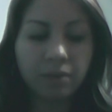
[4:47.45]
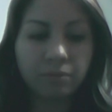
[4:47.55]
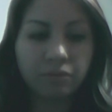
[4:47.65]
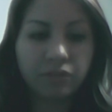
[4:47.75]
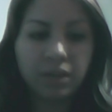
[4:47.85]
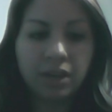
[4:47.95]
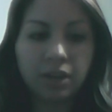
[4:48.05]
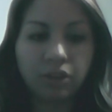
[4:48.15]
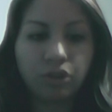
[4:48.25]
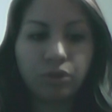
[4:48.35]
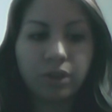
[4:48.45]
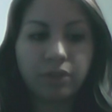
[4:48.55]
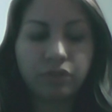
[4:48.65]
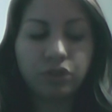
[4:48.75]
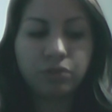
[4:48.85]
Feeding on low-life
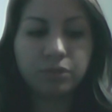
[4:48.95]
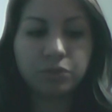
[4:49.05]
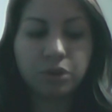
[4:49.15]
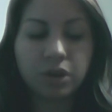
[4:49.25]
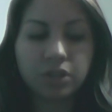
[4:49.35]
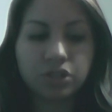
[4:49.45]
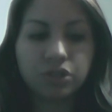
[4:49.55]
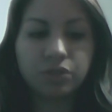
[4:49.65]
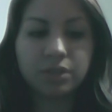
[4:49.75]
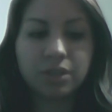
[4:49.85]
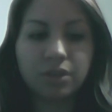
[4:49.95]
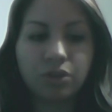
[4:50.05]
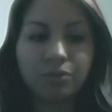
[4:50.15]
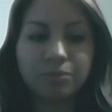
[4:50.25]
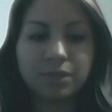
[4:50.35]
humans, prostitutes, and the
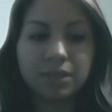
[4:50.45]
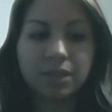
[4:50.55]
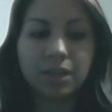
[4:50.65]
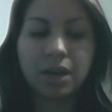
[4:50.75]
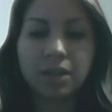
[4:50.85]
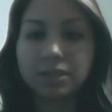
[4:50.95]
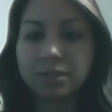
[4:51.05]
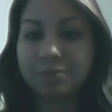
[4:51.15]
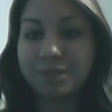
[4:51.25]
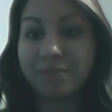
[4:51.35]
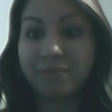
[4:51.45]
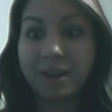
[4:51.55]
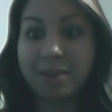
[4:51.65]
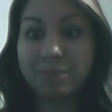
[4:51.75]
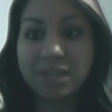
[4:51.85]
homeless can cause them to
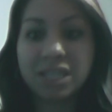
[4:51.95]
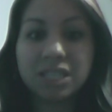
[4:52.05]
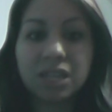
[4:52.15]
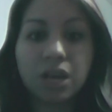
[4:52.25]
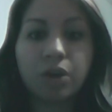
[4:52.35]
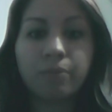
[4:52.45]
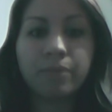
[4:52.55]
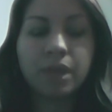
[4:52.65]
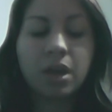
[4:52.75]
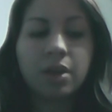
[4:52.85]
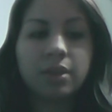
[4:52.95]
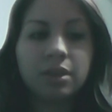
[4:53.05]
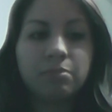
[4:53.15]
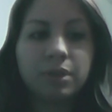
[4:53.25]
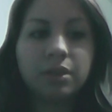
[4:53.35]
vomit. So they
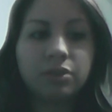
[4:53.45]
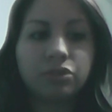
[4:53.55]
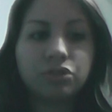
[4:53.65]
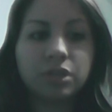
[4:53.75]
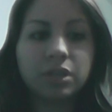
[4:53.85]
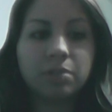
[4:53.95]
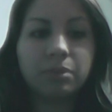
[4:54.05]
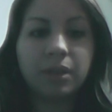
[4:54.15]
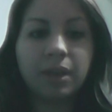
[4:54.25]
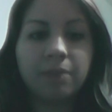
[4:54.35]
can be a little tricky to play.